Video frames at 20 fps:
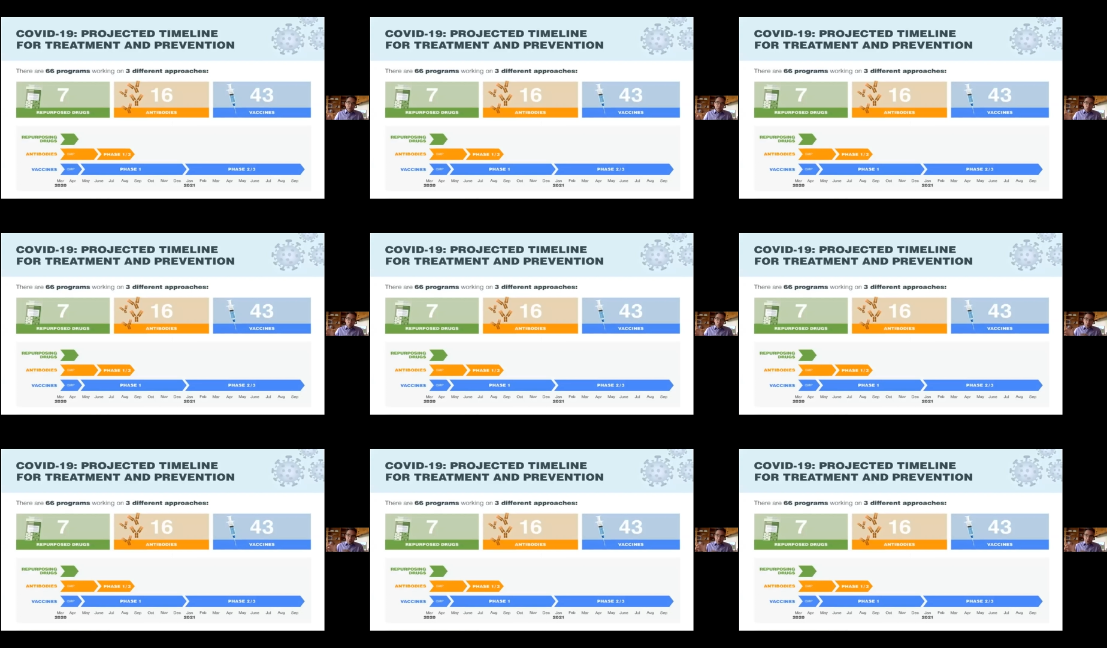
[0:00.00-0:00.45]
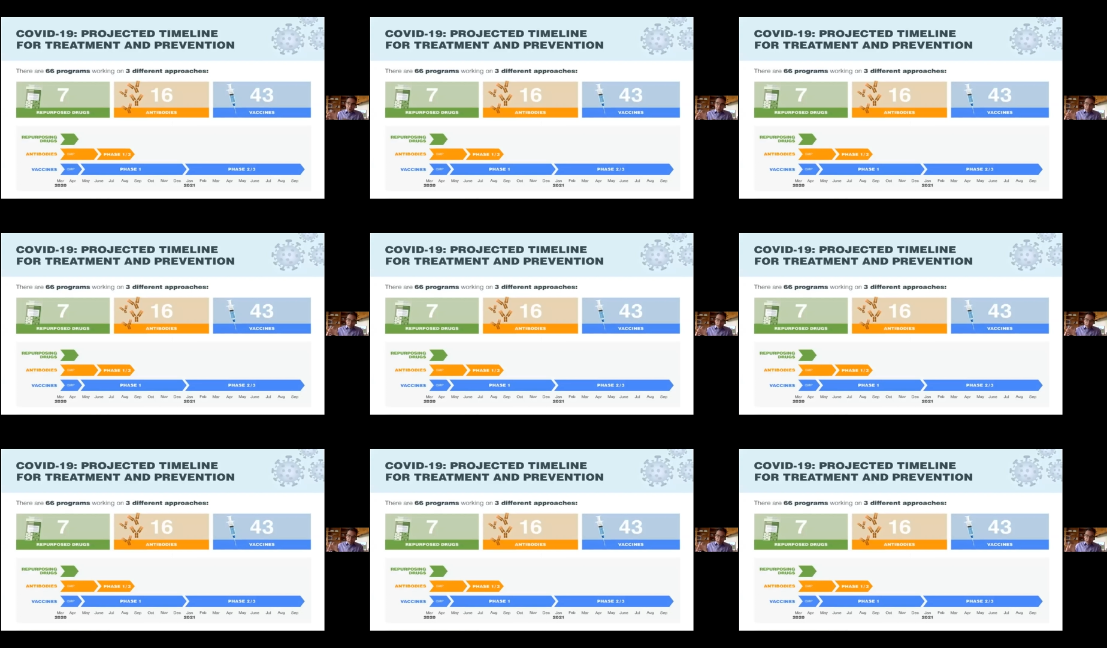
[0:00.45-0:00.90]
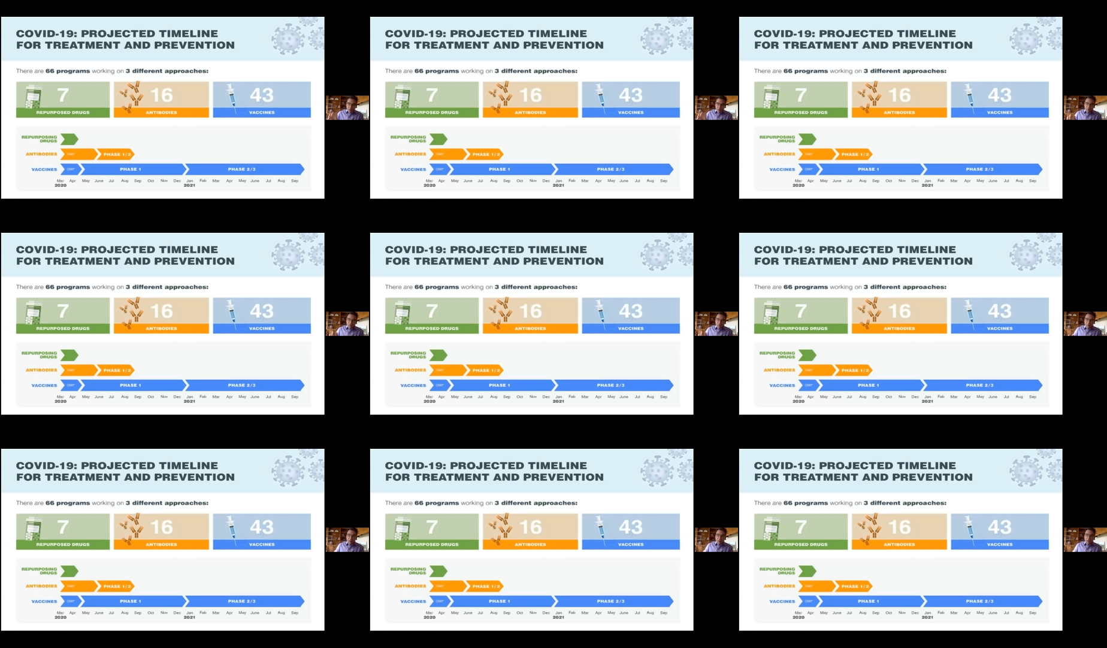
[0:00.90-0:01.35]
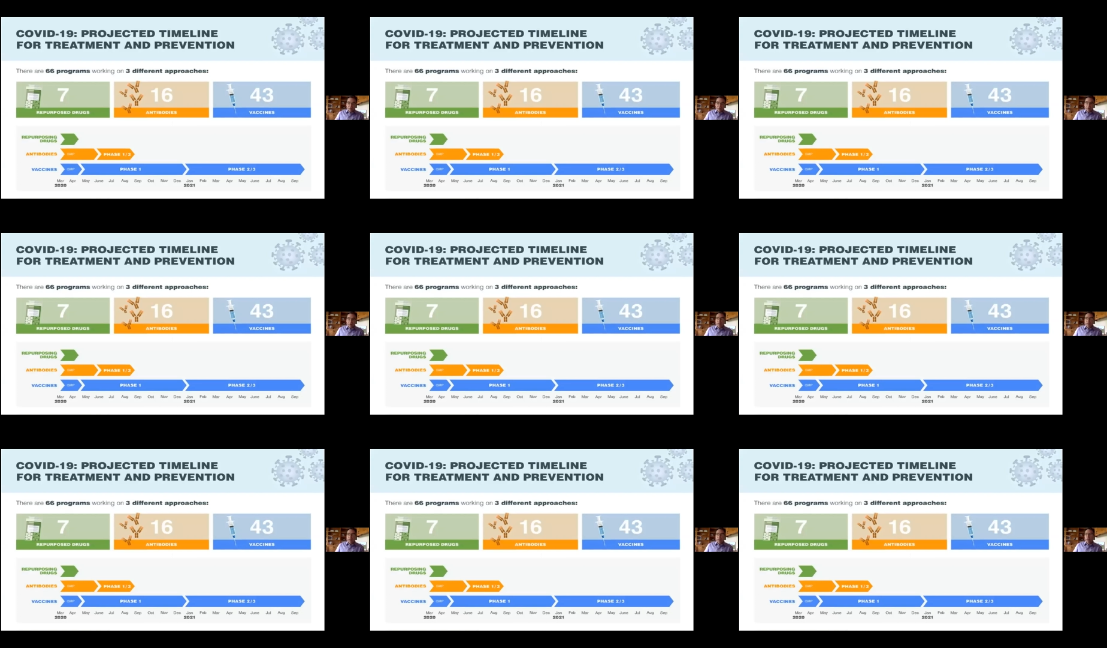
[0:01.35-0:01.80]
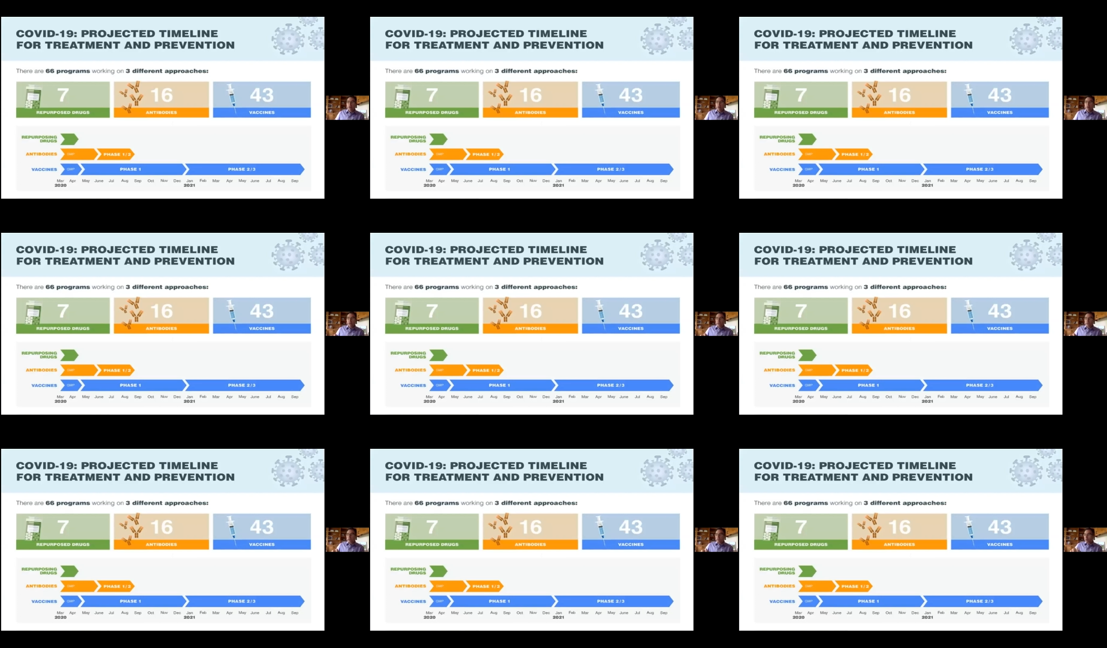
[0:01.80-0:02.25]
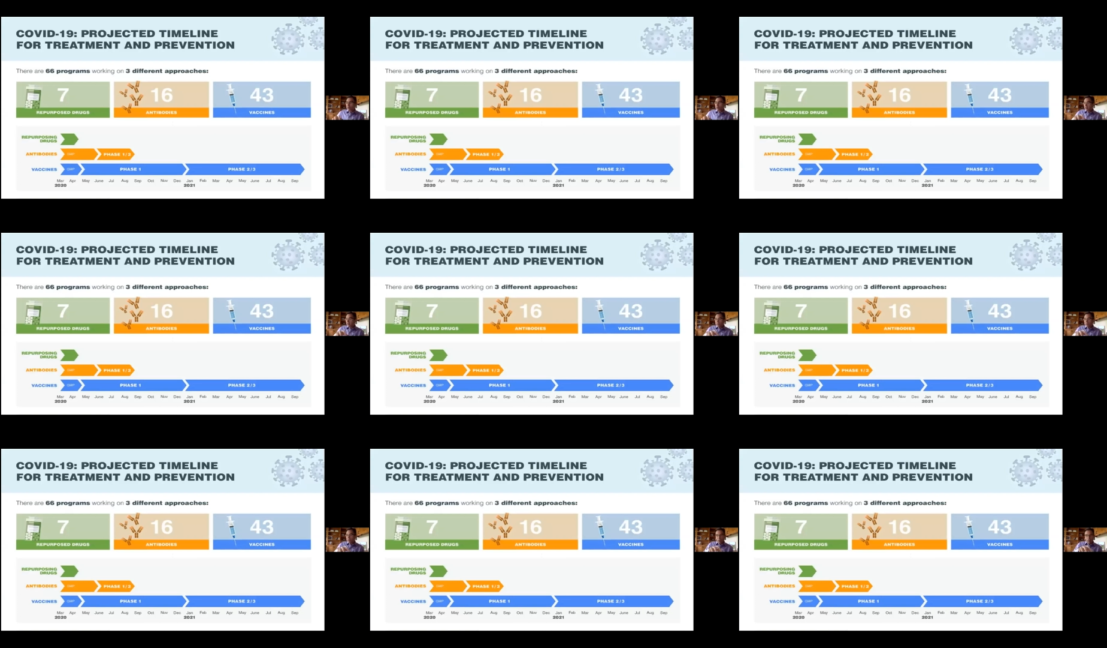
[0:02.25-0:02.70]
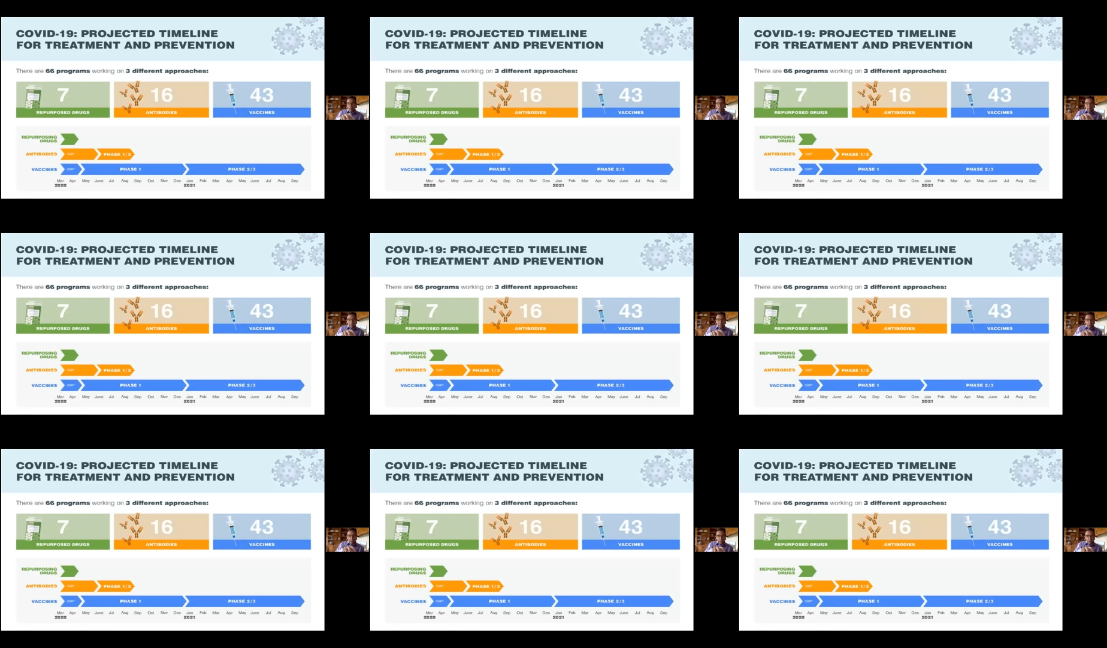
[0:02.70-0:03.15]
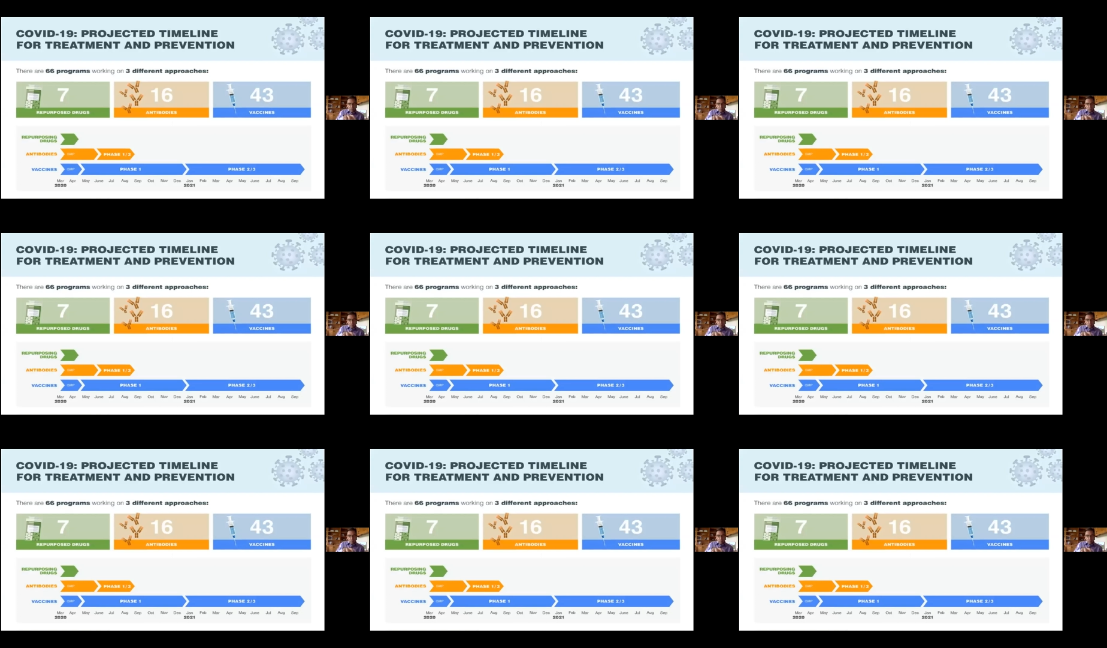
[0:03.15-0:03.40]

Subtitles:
No face is visible, so there are no lips to read.